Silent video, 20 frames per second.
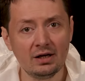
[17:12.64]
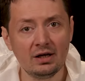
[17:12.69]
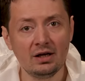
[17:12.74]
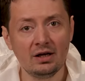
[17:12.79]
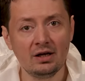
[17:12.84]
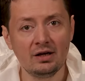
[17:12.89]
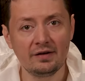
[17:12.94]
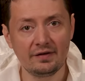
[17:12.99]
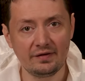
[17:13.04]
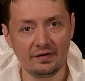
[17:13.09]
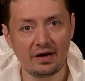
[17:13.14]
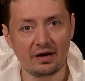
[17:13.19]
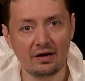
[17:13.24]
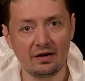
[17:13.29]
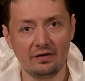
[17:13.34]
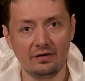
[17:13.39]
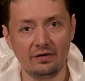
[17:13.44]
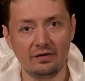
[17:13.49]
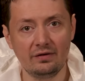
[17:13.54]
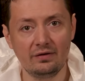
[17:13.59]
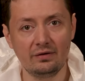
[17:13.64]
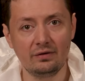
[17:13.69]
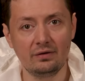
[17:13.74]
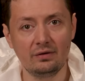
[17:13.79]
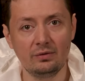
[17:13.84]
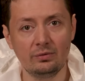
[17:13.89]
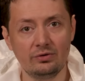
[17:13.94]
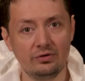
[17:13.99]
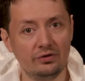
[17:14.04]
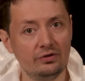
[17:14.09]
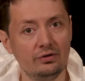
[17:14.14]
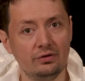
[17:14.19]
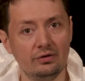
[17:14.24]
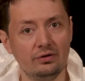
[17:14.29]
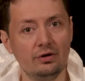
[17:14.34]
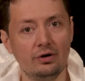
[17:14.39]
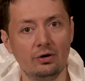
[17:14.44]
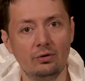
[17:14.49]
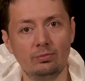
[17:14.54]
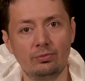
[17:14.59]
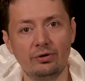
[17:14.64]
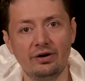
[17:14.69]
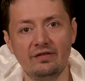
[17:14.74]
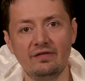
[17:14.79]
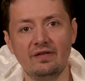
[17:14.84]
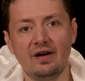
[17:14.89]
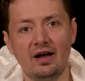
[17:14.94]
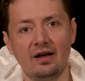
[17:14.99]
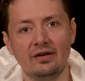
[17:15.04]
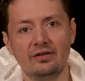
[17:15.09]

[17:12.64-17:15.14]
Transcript: seconds, which is, you know, pretty fast.